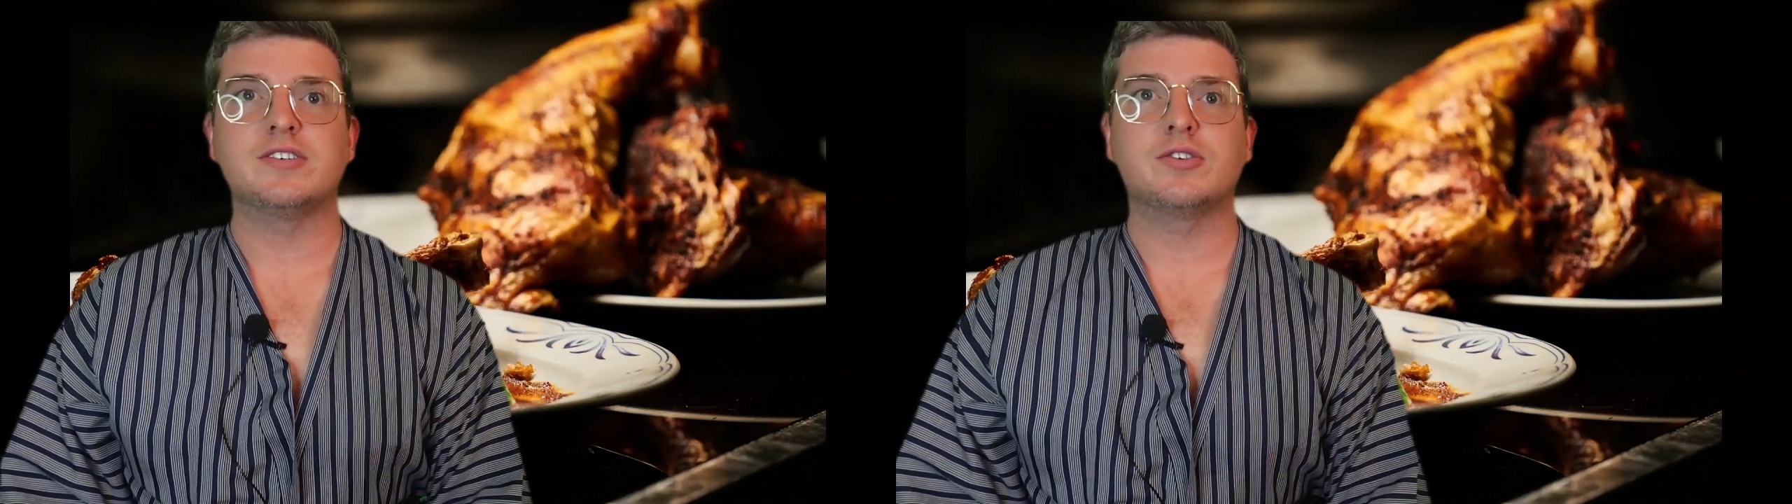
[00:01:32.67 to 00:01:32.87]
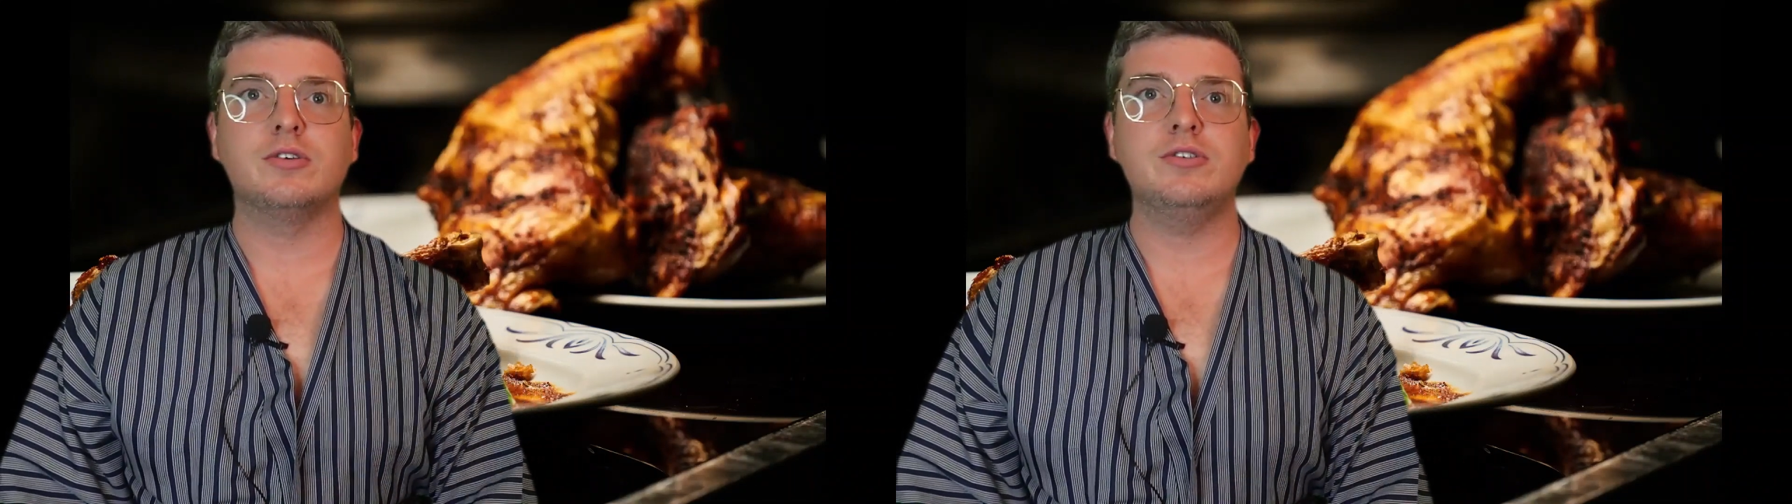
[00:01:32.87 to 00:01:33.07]

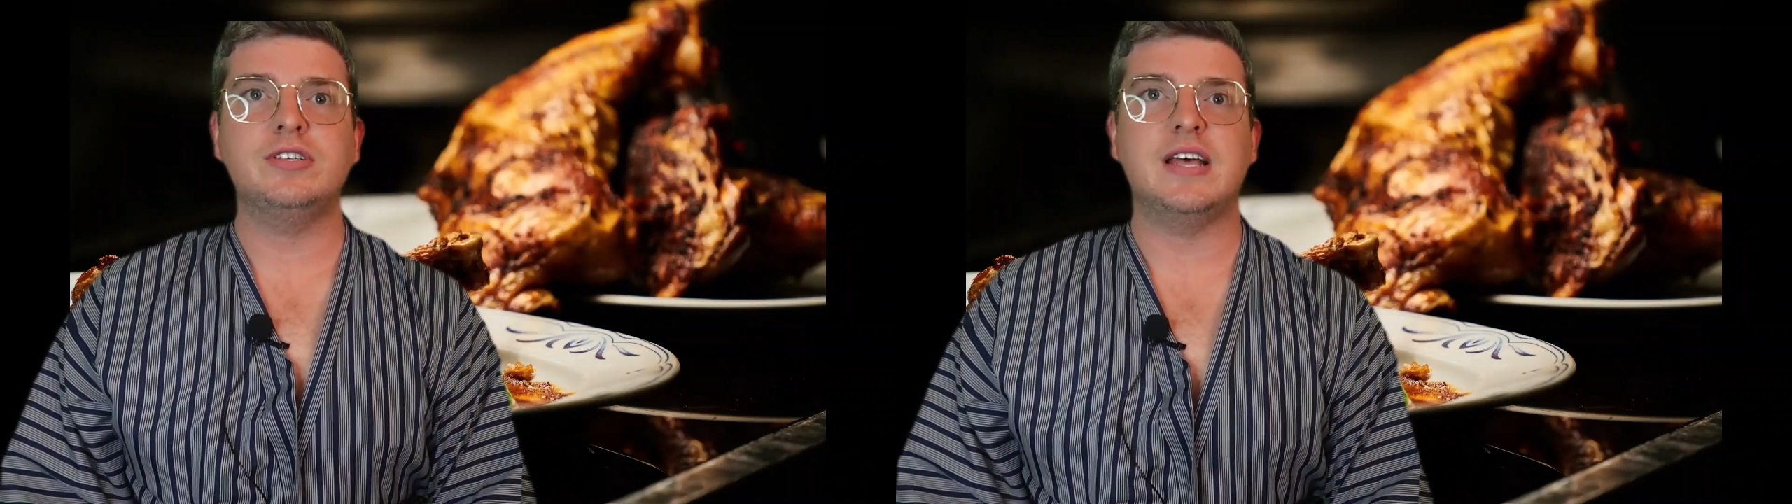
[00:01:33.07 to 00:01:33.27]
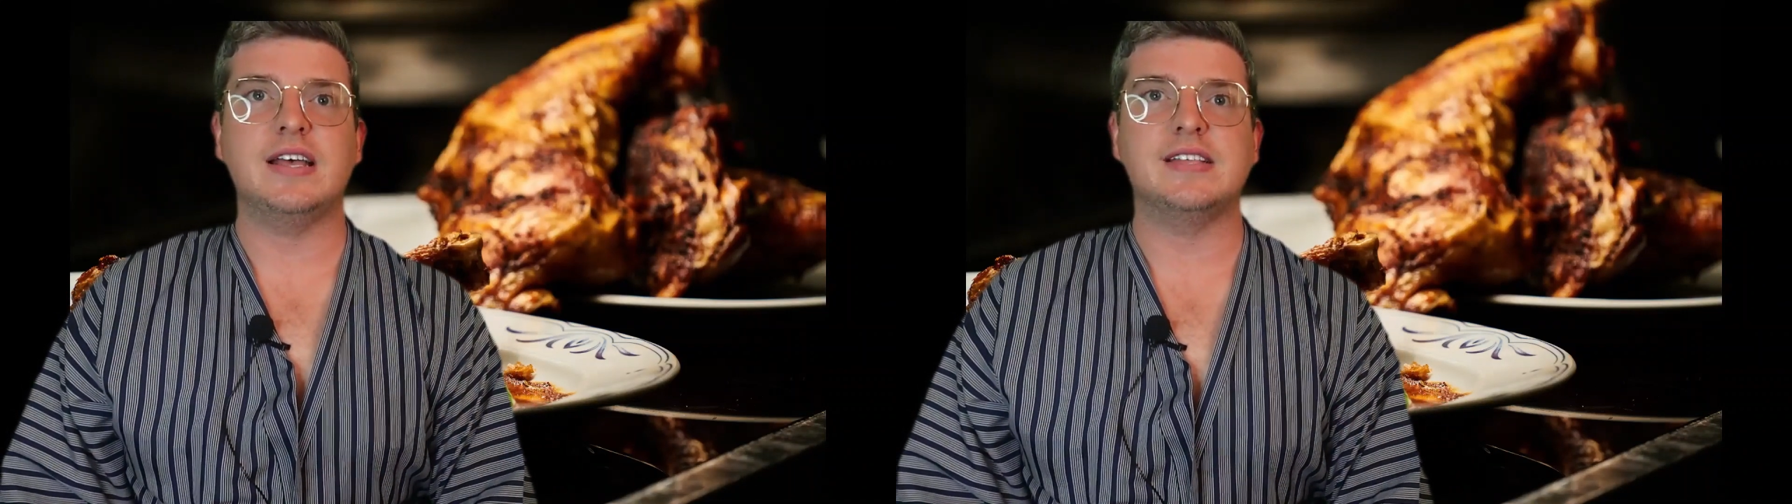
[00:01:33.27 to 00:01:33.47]
Scrooge
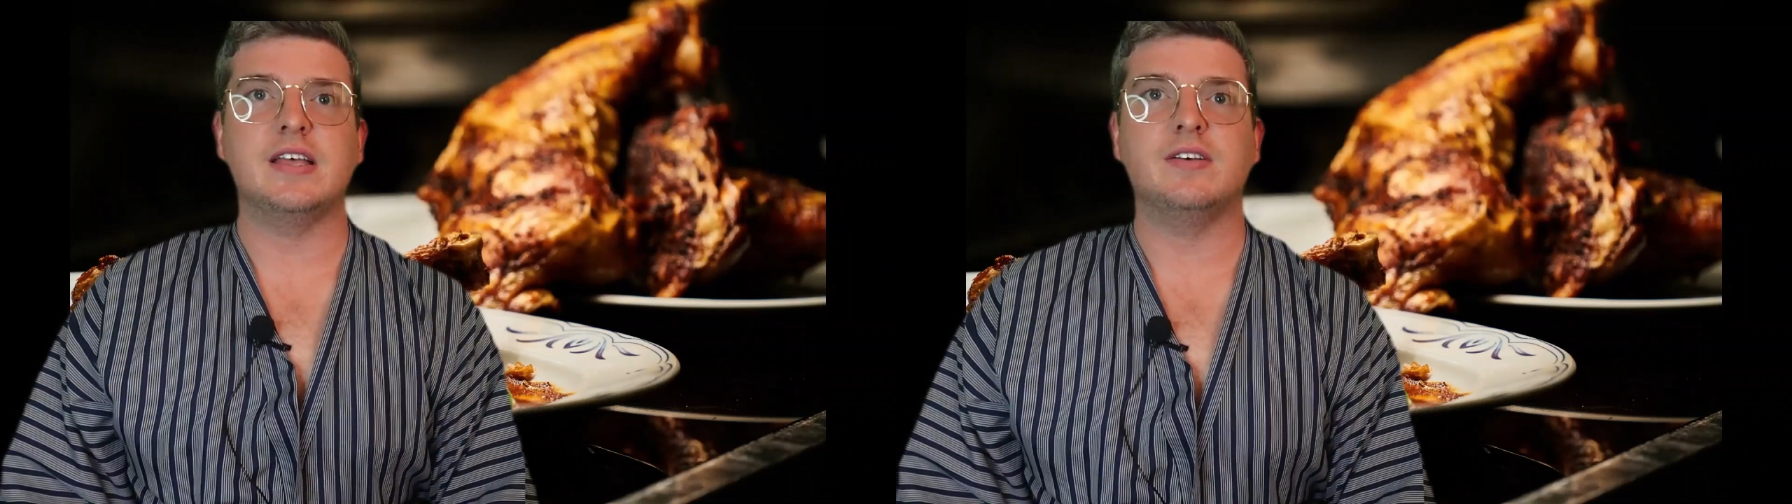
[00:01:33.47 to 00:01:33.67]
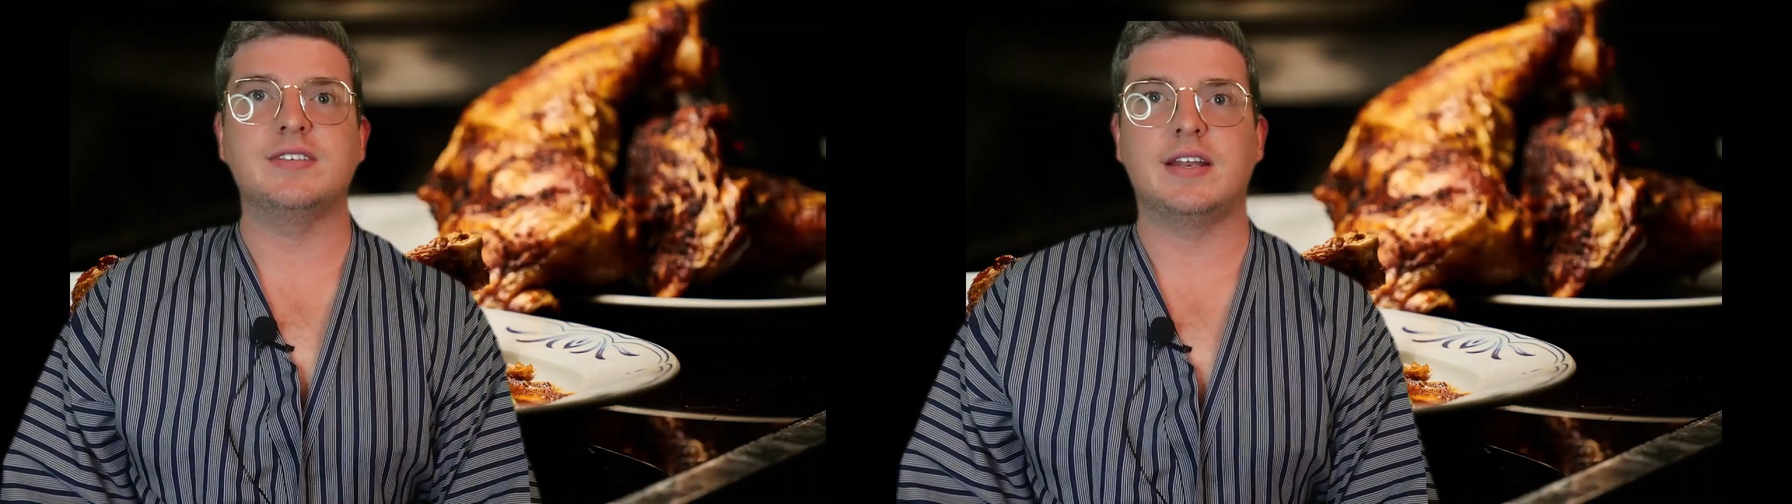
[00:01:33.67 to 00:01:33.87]
says that
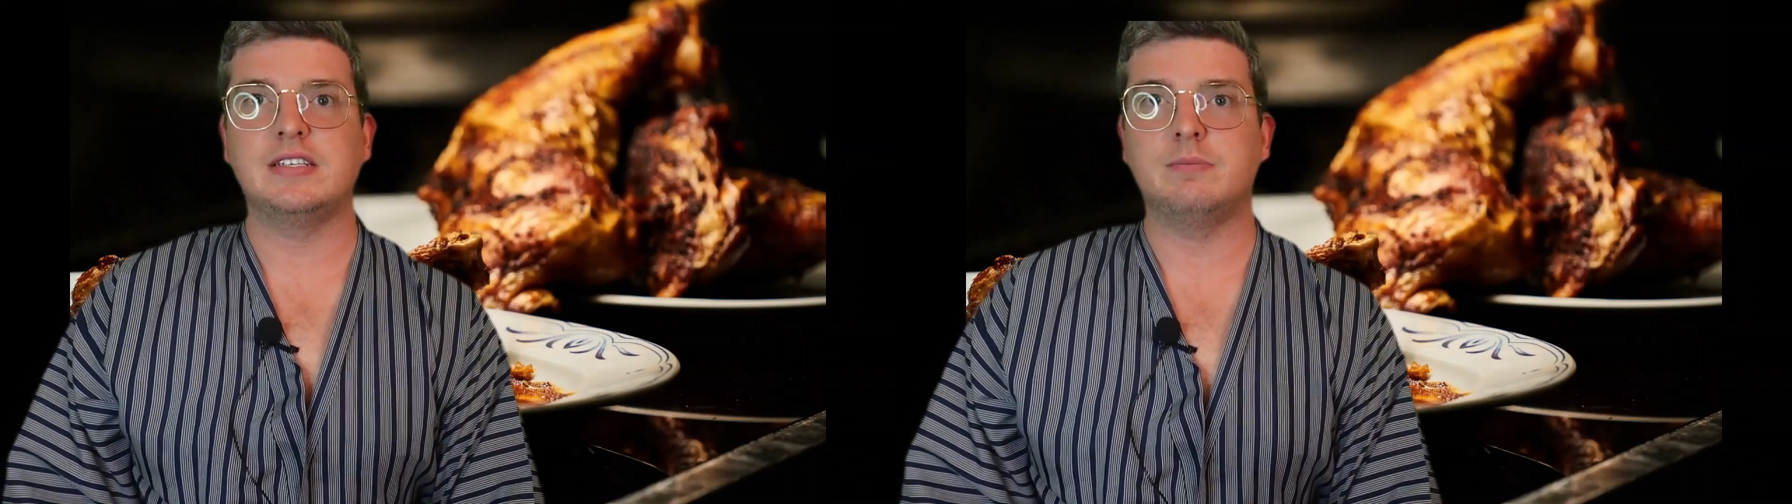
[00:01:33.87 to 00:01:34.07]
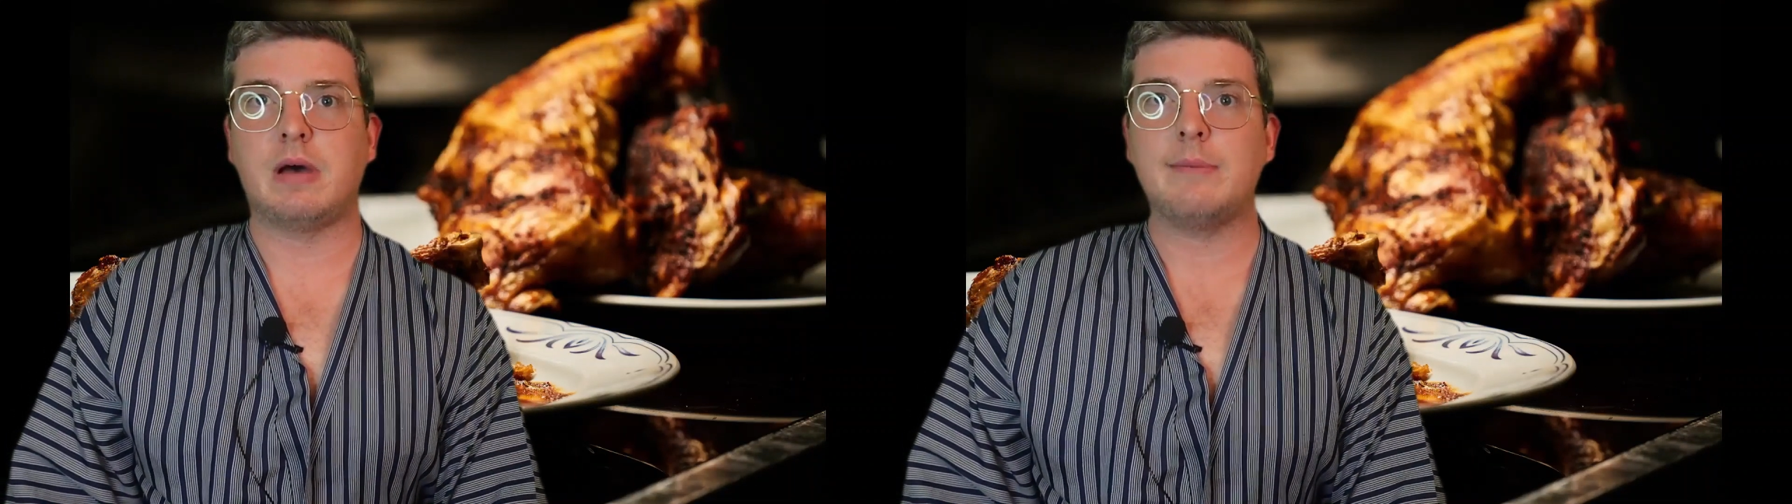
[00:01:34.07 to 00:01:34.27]
he'll send it
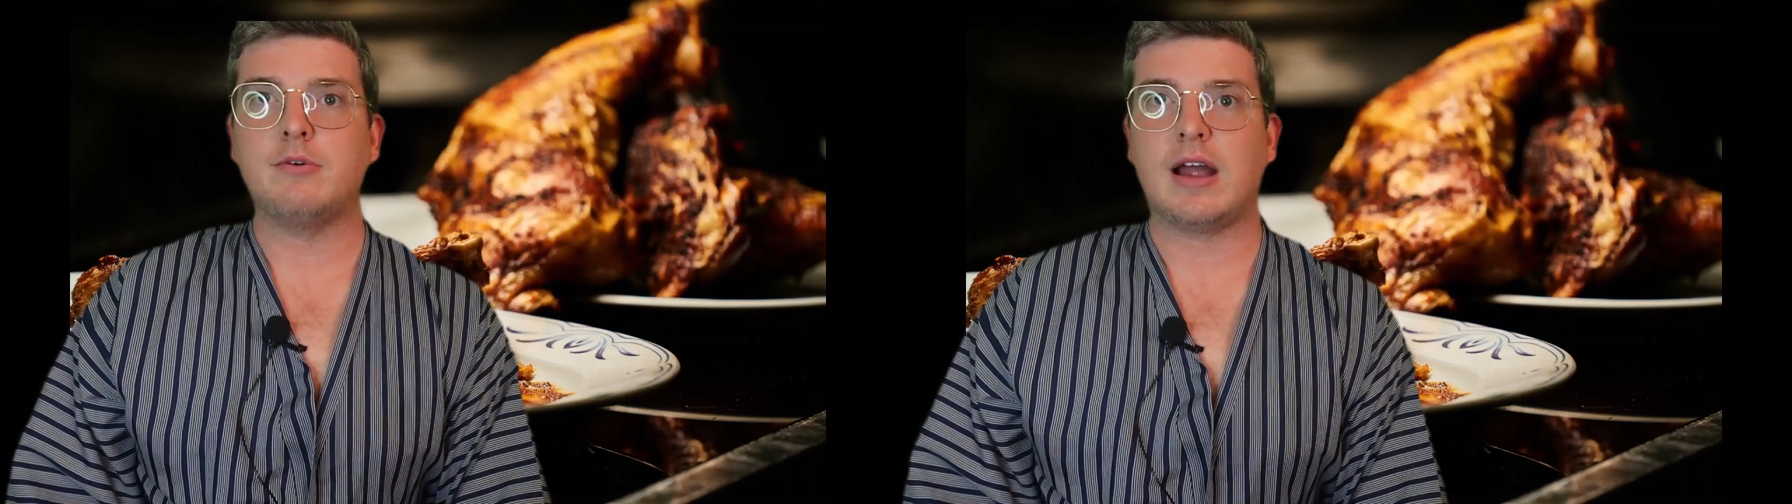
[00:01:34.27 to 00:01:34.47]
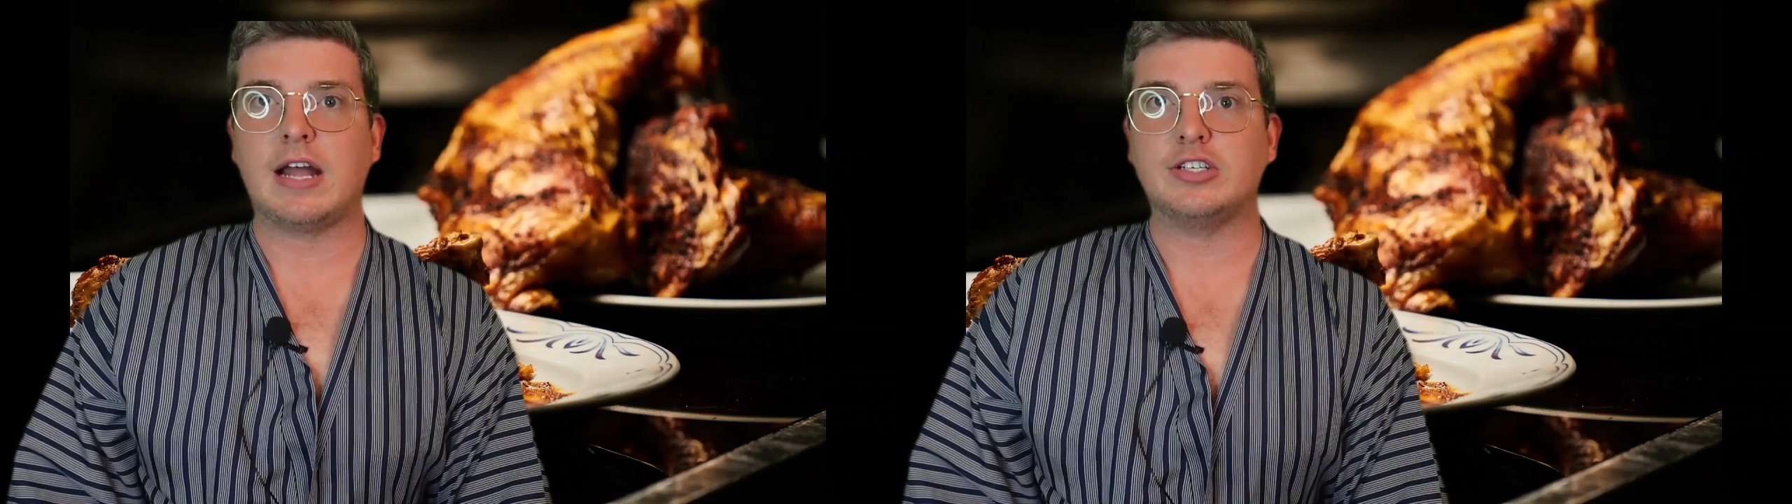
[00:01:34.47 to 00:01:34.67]
to Bob
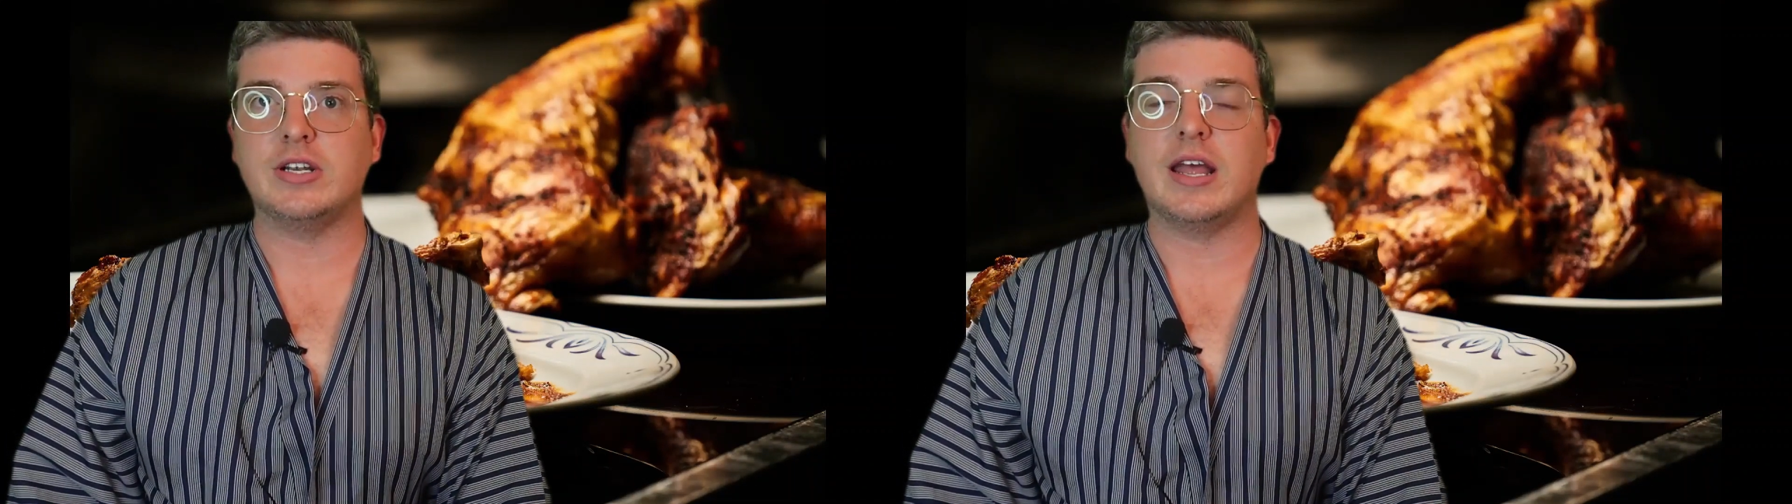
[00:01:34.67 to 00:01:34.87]
Cratchit,